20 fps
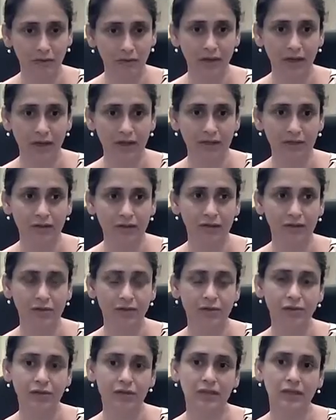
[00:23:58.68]

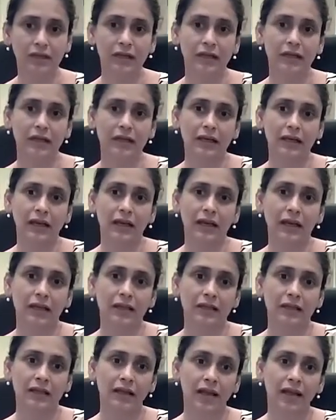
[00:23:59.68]
institution.
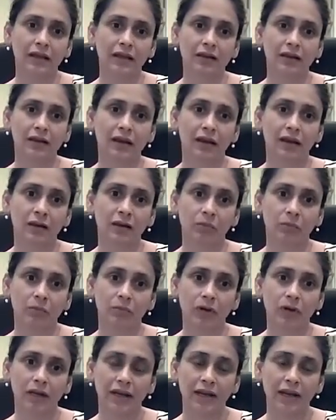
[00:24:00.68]
And then
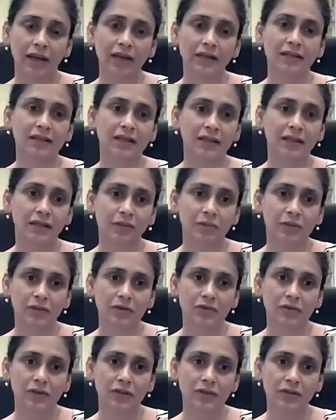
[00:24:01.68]
connecting them to
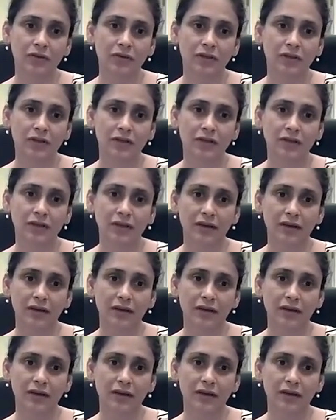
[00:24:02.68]
resources that are